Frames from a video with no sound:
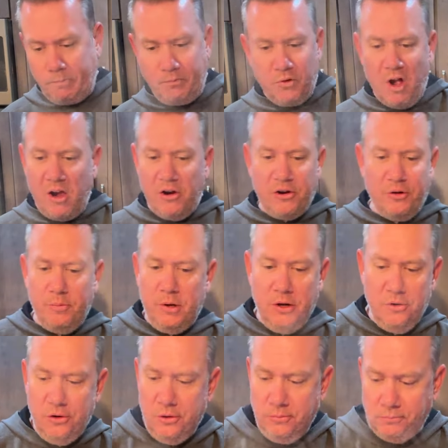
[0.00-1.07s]
Not a
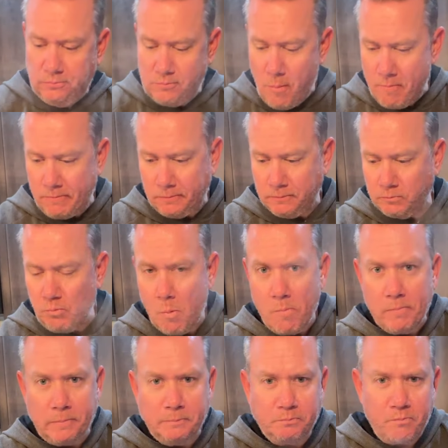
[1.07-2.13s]
sponsor.
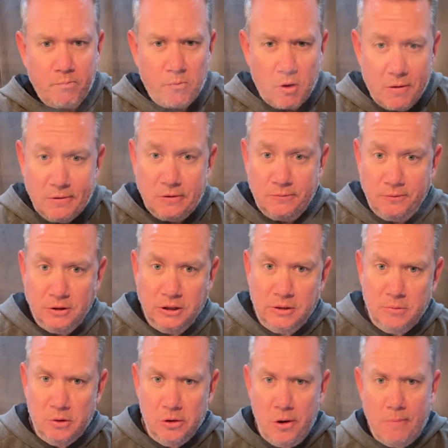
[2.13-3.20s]
These are
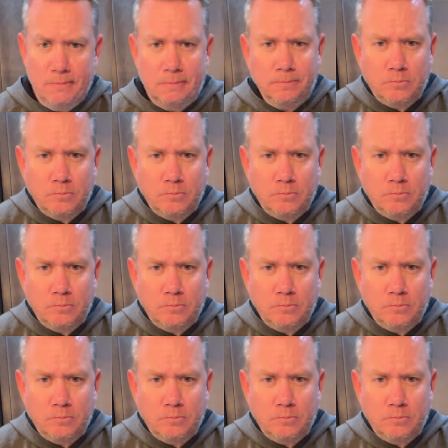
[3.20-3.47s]
phenomenal though.